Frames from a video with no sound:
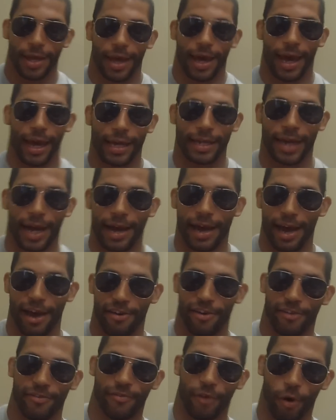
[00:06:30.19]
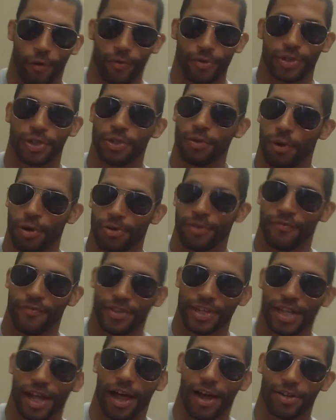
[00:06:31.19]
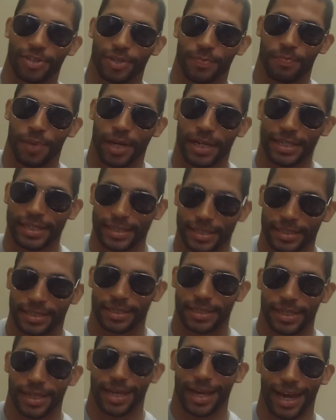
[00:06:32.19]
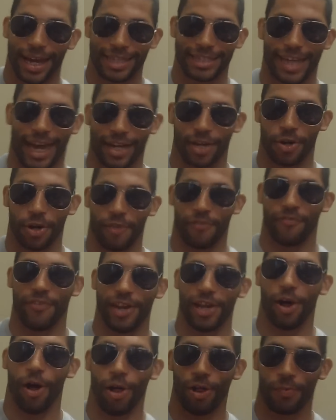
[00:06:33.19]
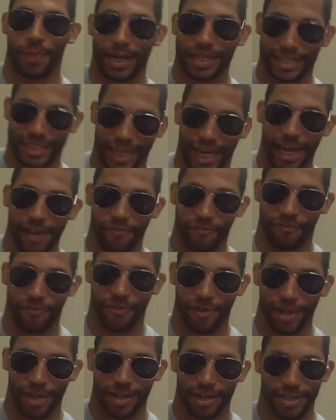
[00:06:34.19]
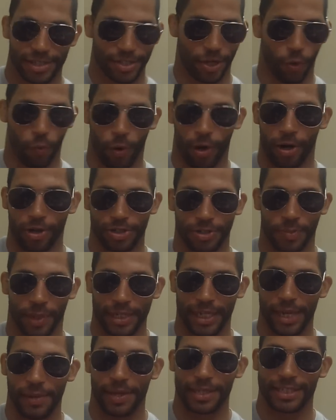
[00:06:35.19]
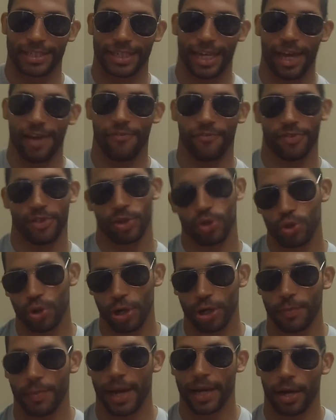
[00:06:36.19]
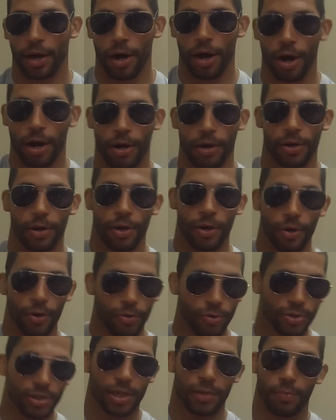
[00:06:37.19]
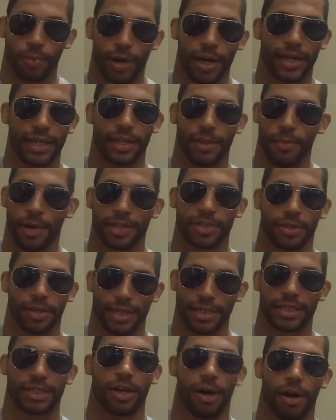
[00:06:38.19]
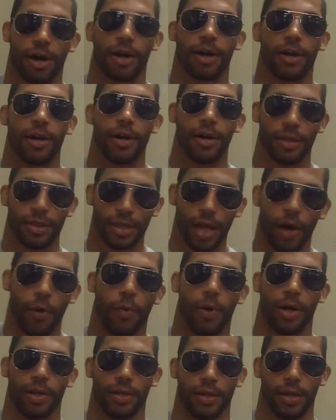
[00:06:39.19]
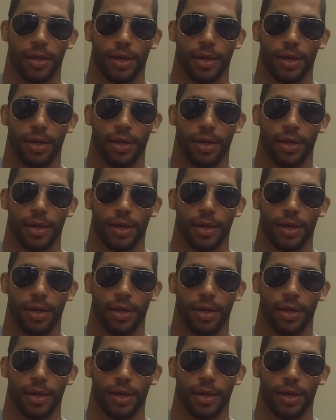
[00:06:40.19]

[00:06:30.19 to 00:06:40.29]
and I have over two hundred fifty dollars in pennies, as I couldn't fit it all in my safe. So where else am I keep that safe? The trunk of my car. Who's gonna break into Muscle Link's car? No one,